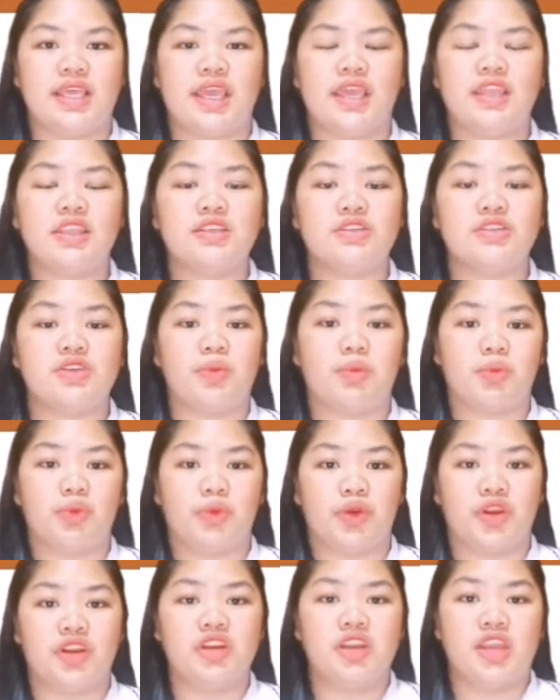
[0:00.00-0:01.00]
any
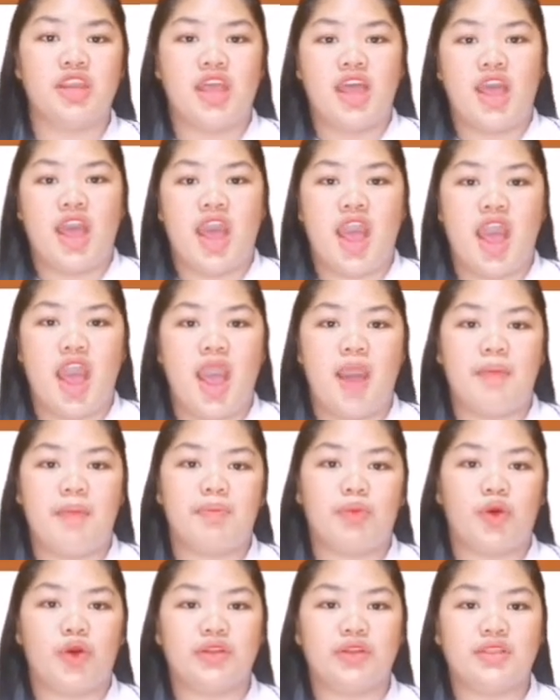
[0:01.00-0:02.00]
software, app,
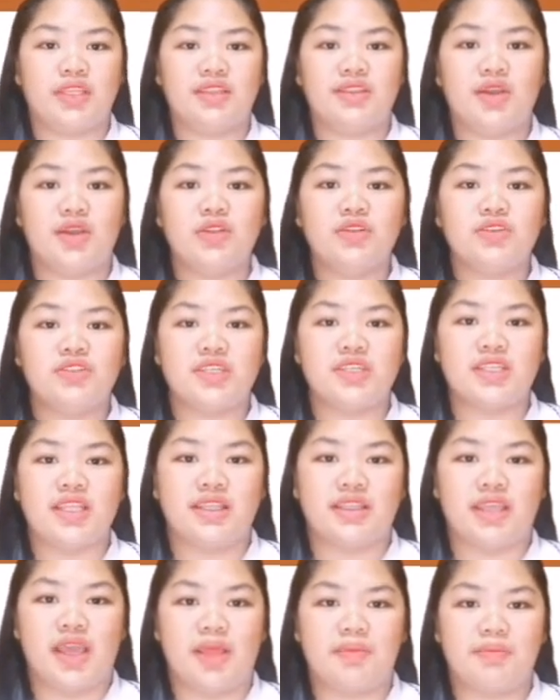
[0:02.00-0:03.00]
or technology
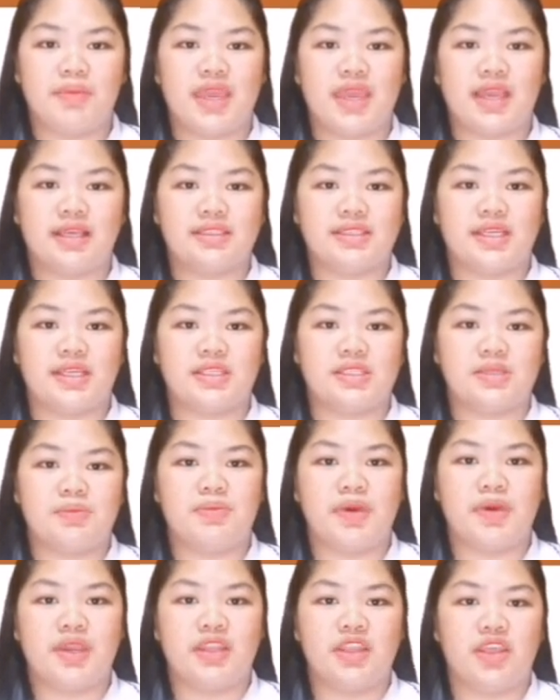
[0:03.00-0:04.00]
that can be accessed
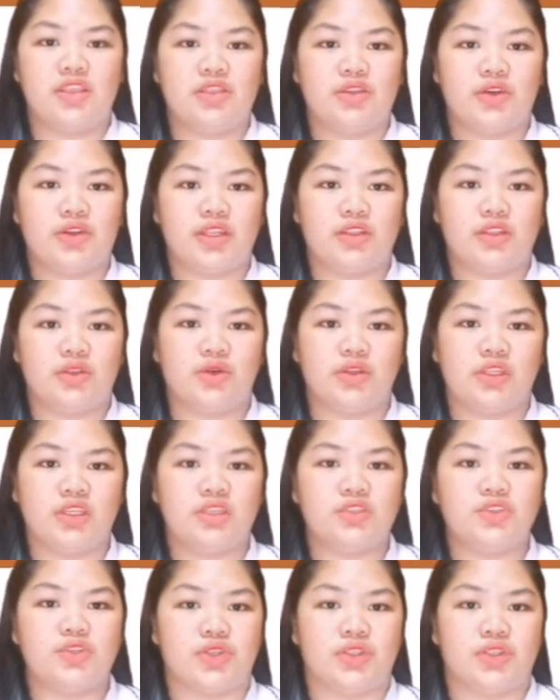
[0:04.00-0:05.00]
by an internet
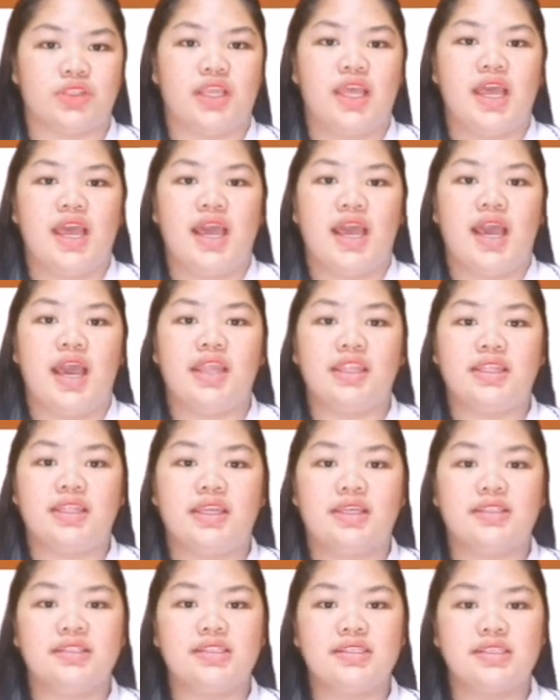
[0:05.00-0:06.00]
connection and
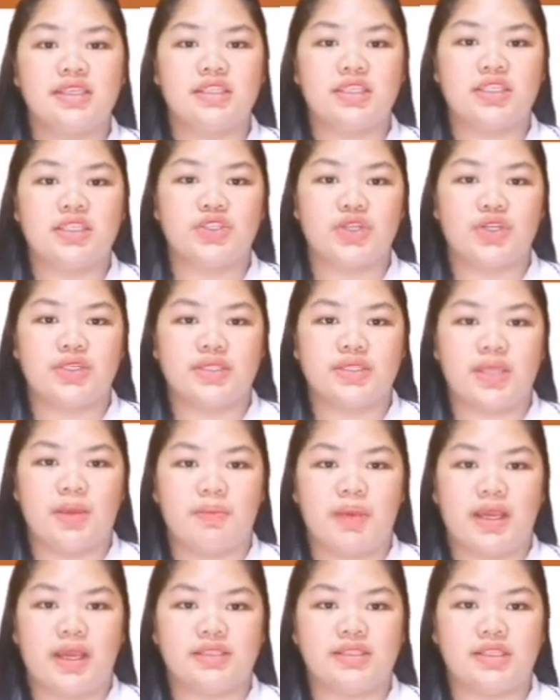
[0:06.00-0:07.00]
enhances the teacher's
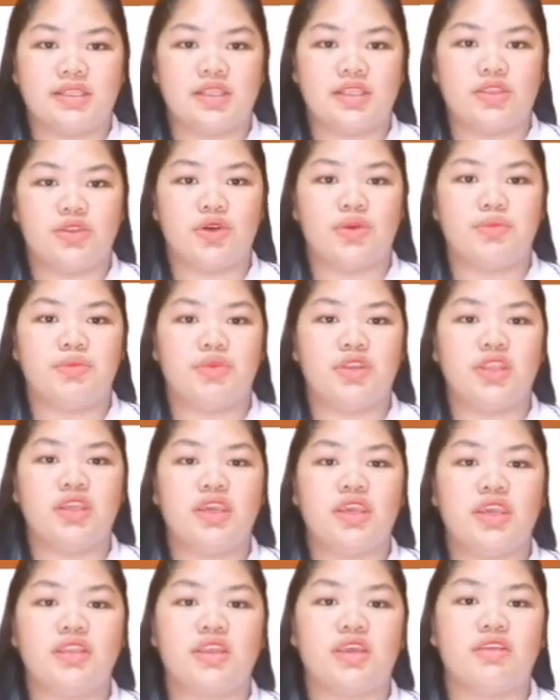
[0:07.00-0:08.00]
capacity to
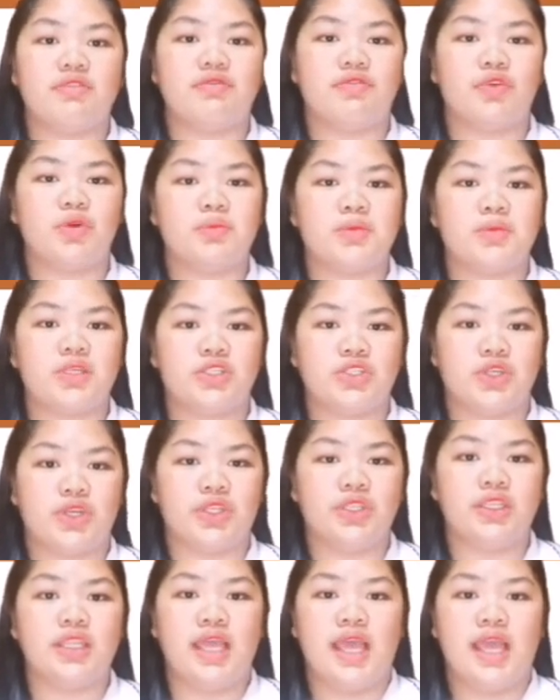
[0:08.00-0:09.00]
communicate information
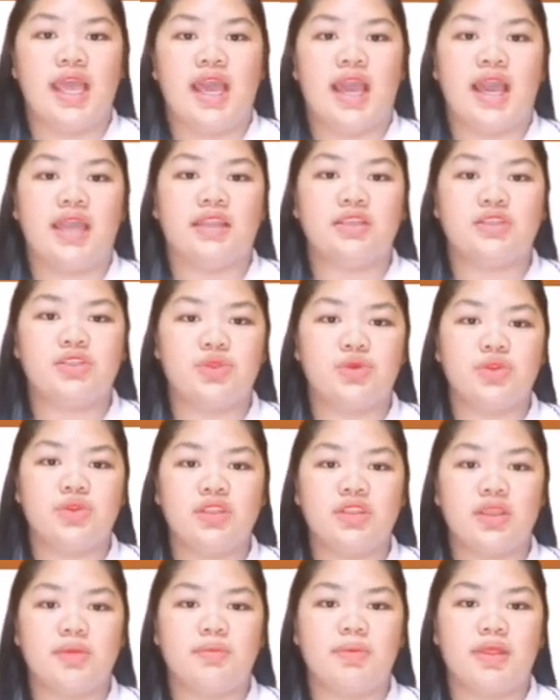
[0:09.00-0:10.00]
and a
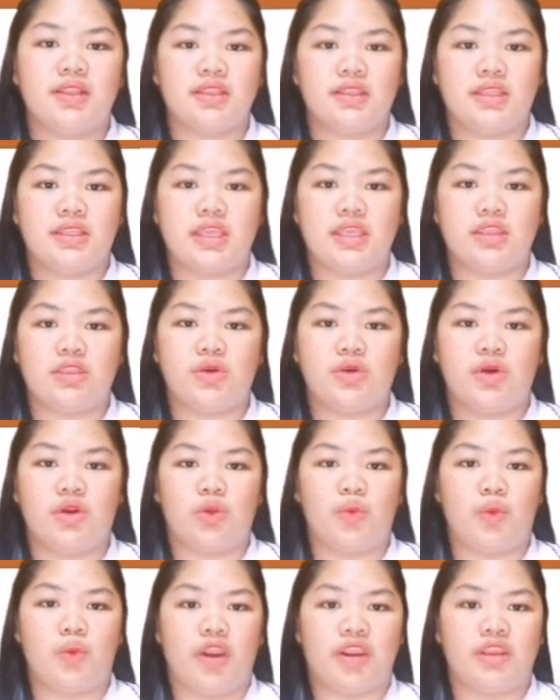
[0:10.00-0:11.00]
student ability to
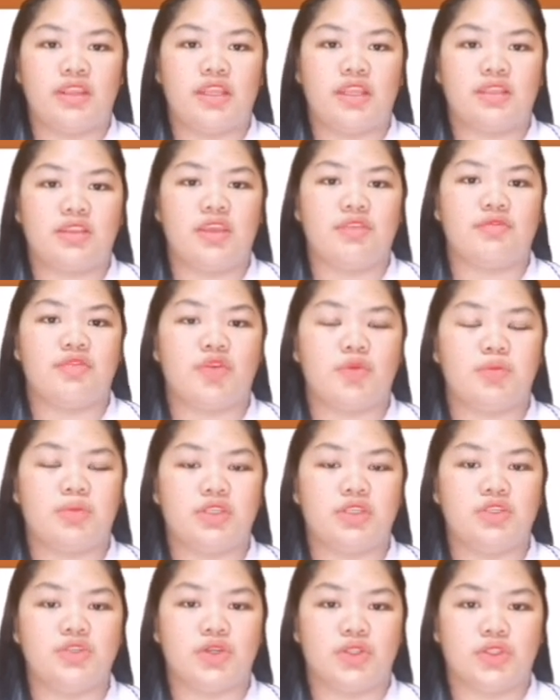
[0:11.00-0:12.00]
acquire that
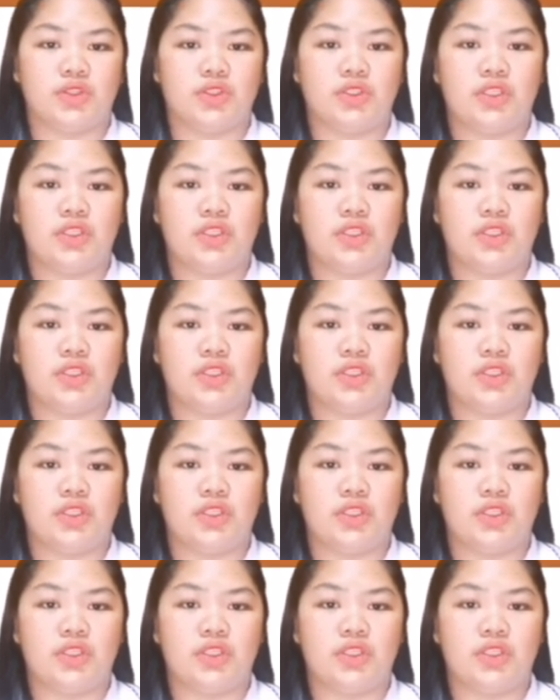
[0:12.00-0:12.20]
information.